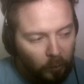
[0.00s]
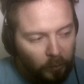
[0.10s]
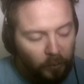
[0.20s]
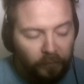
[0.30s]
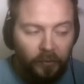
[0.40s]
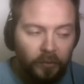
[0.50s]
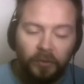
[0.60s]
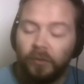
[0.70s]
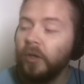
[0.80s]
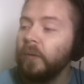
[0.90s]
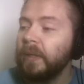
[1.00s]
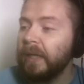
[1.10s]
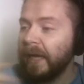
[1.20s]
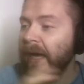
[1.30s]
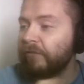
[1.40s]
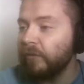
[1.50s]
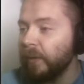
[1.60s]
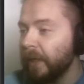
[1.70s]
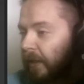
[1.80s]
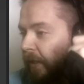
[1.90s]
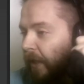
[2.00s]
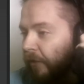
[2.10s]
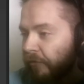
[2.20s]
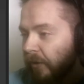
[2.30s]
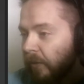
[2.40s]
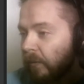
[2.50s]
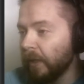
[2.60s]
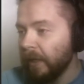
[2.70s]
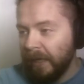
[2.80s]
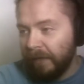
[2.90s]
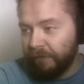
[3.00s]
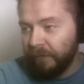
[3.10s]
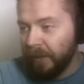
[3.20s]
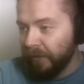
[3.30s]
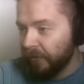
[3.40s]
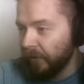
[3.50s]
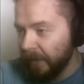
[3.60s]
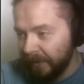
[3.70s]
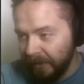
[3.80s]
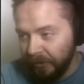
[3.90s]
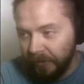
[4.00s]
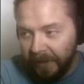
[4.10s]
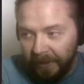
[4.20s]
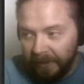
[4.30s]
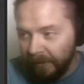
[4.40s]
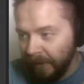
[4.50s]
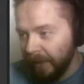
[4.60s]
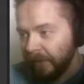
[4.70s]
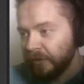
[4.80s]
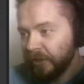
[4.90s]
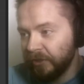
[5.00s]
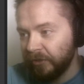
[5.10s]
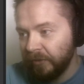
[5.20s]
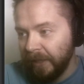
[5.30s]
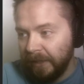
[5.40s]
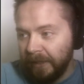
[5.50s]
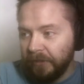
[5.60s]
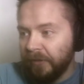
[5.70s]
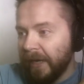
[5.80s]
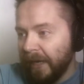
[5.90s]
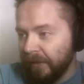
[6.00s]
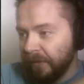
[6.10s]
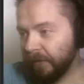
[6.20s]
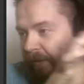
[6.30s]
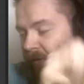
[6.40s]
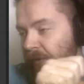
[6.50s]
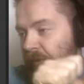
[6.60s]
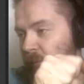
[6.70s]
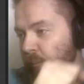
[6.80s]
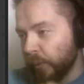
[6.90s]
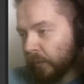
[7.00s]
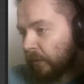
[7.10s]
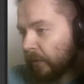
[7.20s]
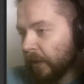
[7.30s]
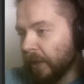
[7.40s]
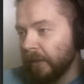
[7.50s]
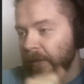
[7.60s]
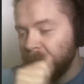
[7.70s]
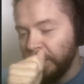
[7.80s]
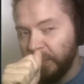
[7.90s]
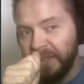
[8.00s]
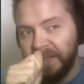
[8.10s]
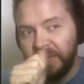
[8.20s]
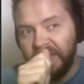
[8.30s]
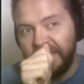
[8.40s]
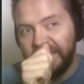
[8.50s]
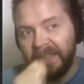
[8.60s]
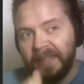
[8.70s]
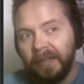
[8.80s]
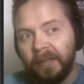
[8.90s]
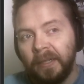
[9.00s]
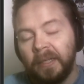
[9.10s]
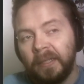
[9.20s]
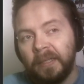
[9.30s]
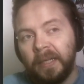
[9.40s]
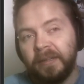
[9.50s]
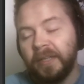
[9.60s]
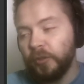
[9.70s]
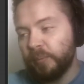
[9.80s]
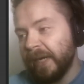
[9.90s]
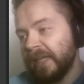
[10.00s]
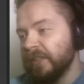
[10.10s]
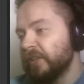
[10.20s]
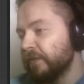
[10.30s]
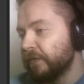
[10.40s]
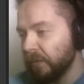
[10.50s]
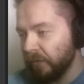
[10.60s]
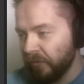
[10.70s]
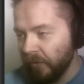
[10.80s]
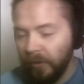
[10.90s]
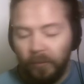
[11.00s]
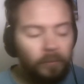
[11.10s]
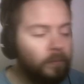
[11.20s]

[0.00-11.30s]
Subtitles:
move. You go in like halfway a throw, halfway a throw, until you get it just right, like your angle and your pull completely right, and then you practice the full throw,